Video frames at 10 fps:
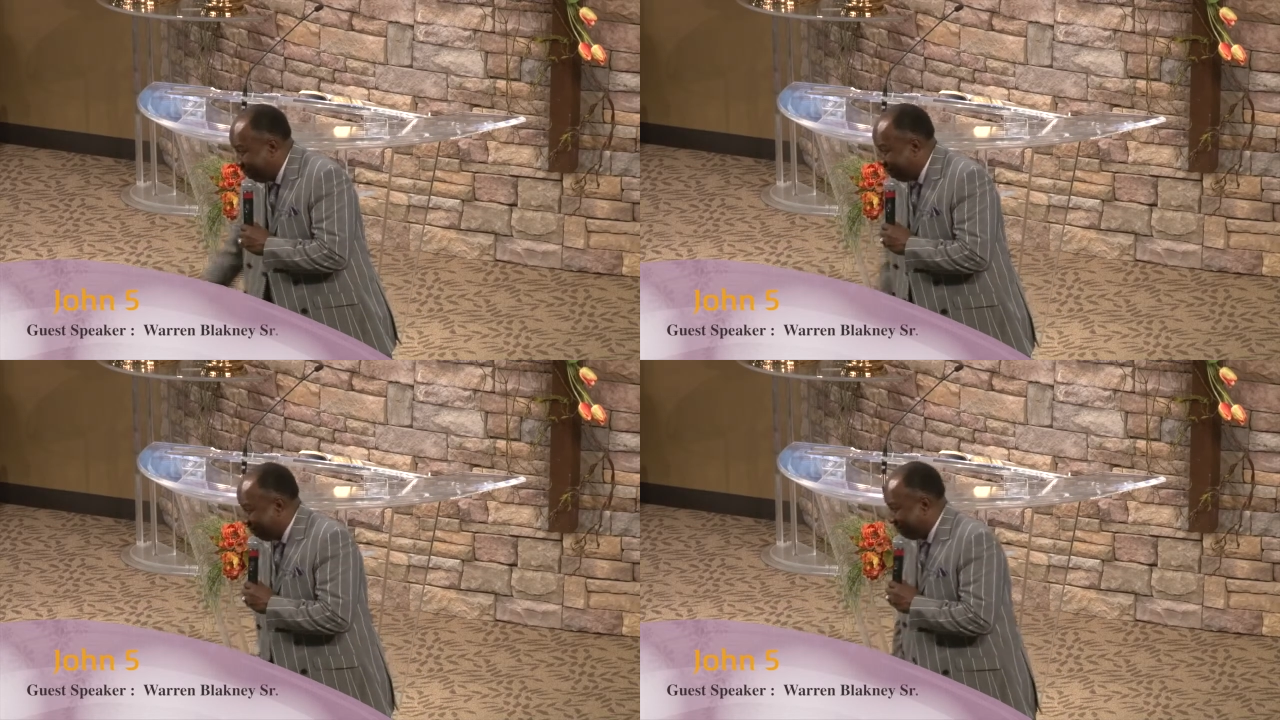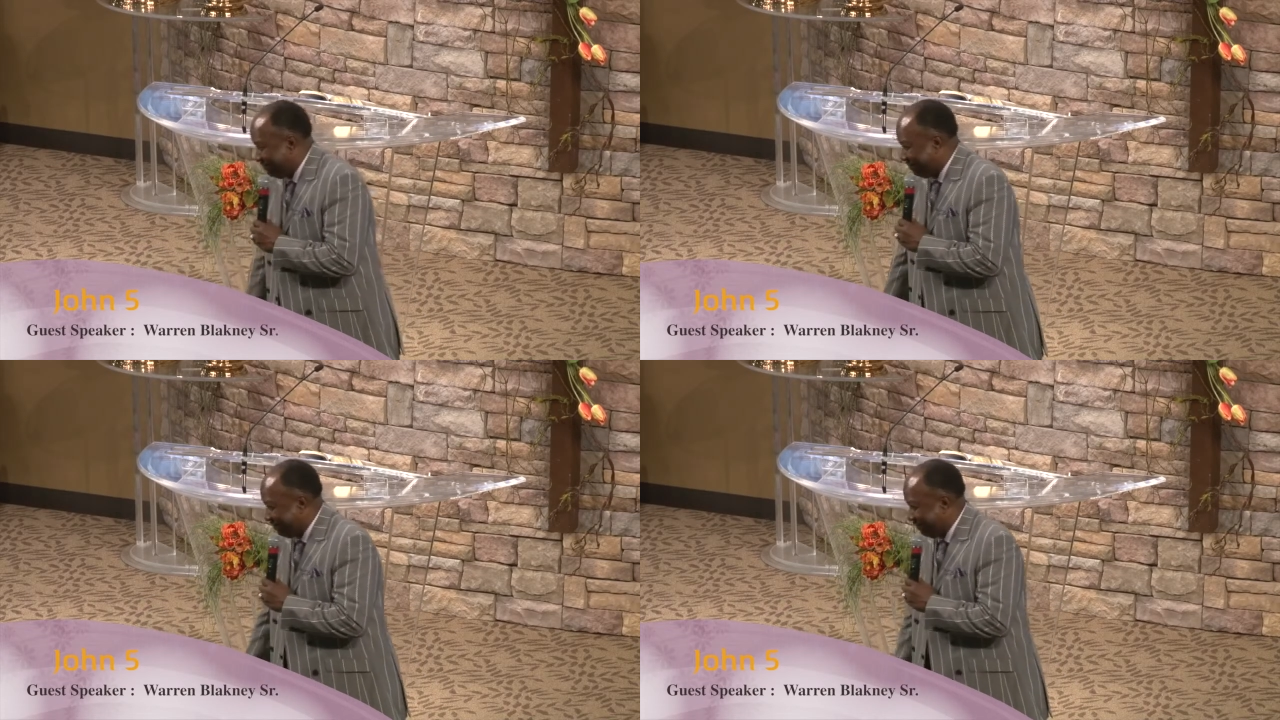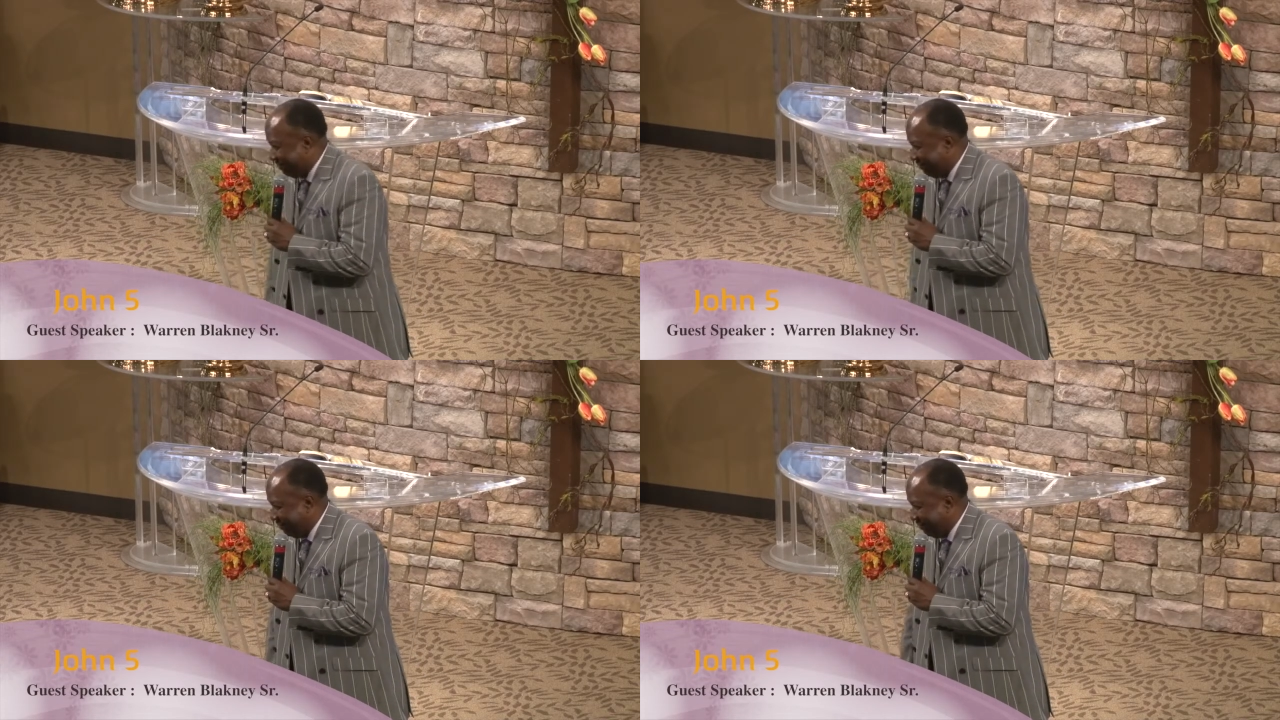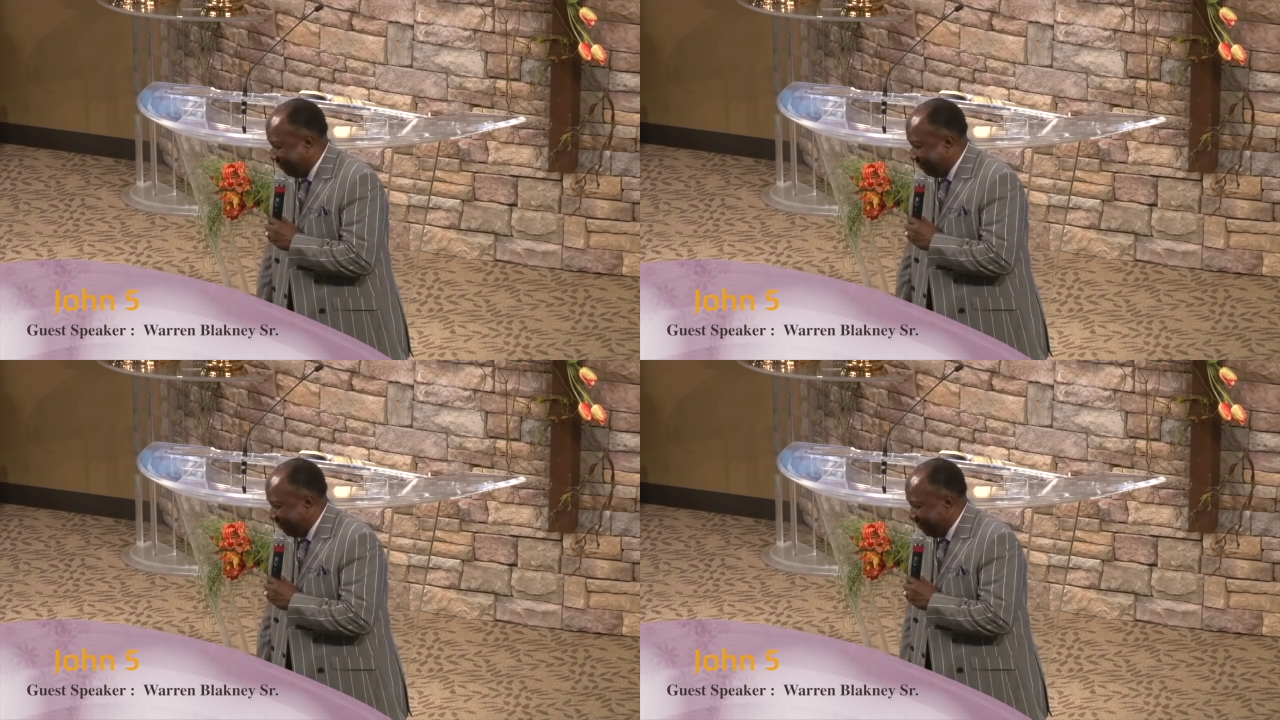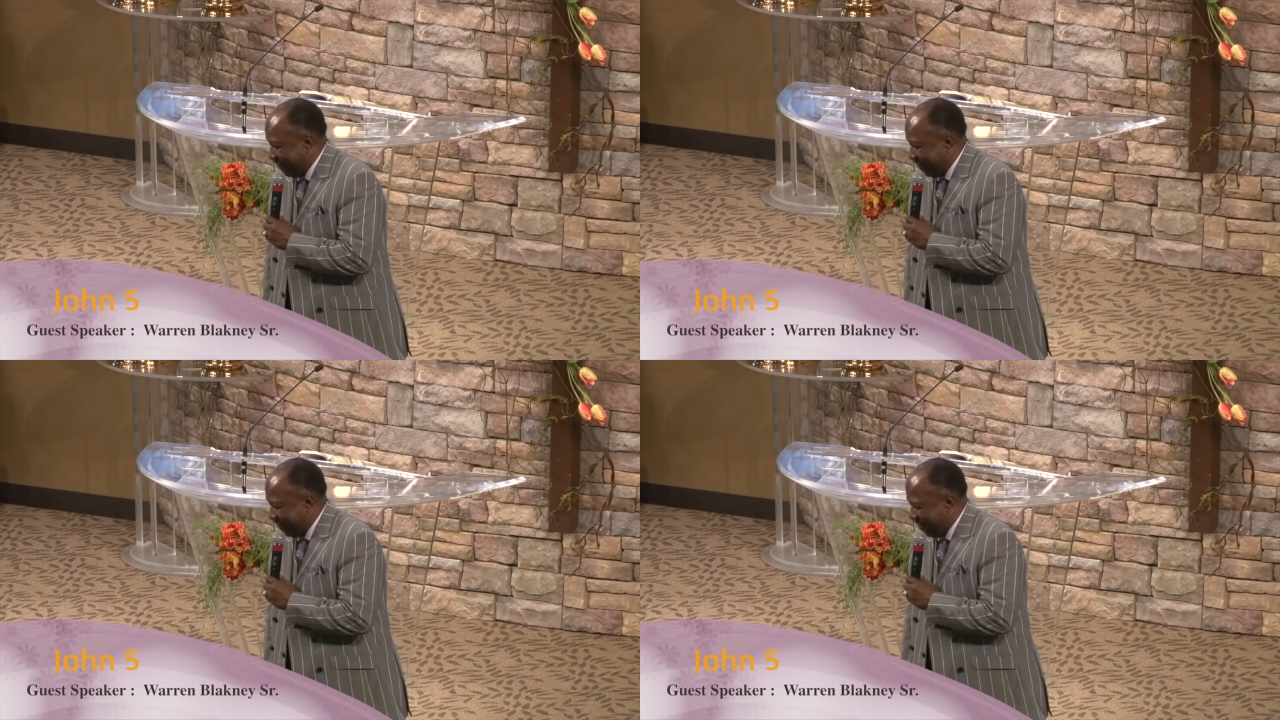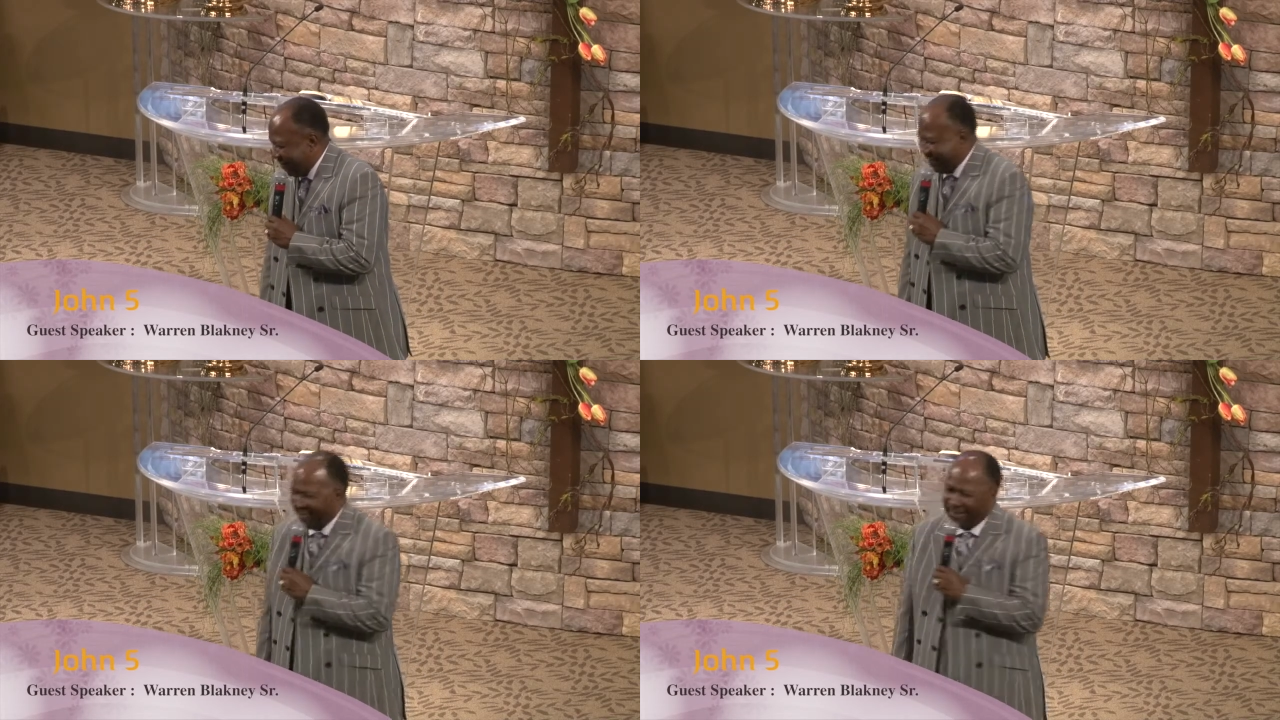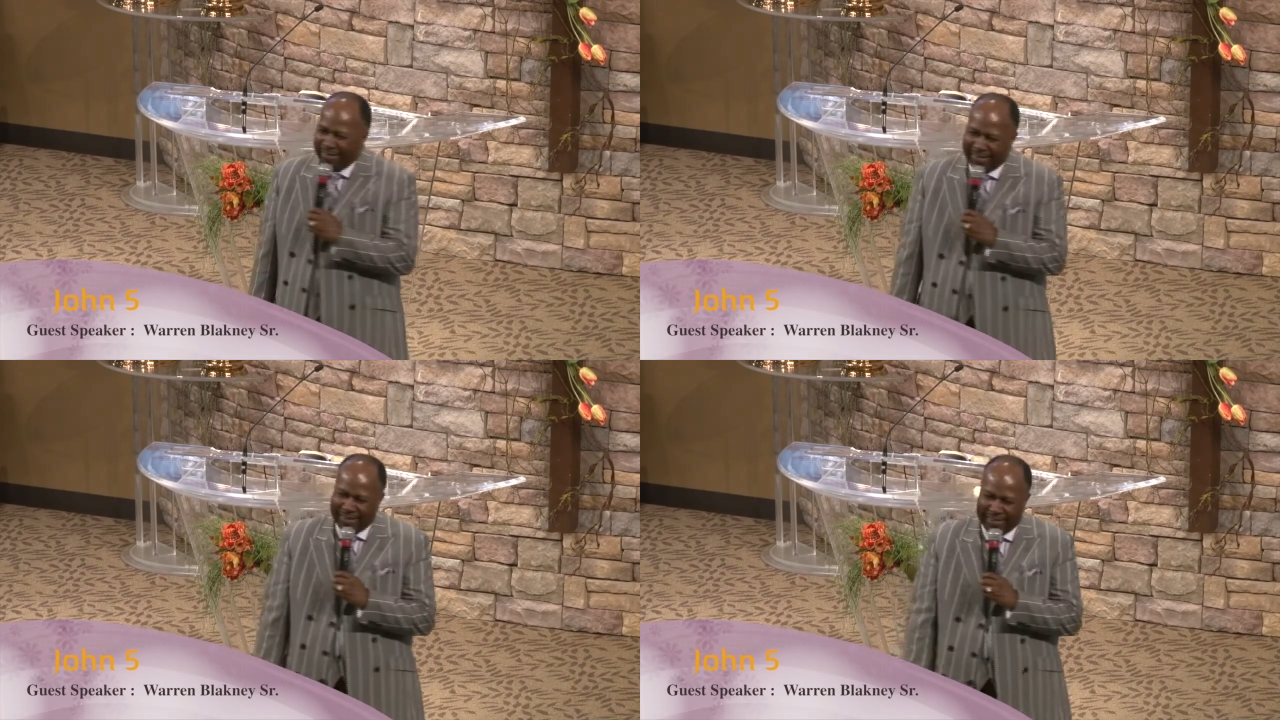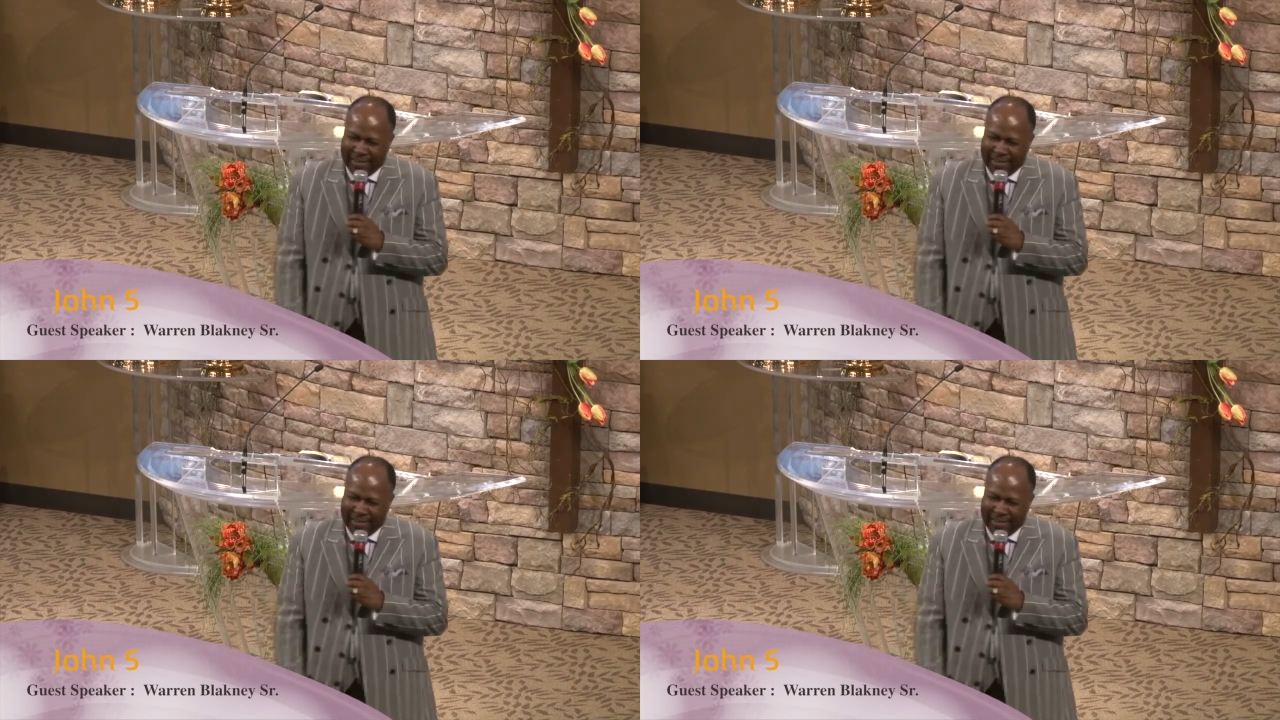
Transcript: (no one is talking)